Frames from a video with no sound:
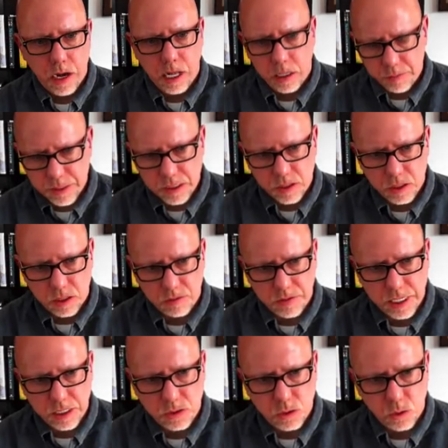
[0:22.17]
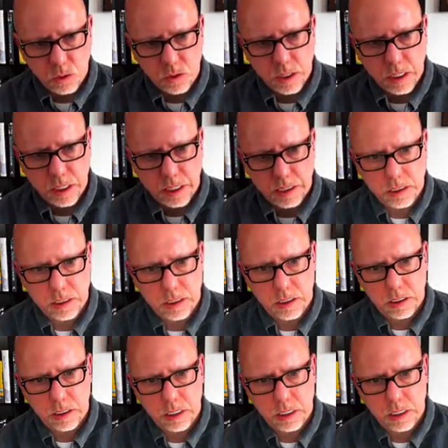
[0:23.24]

elements of a toolkit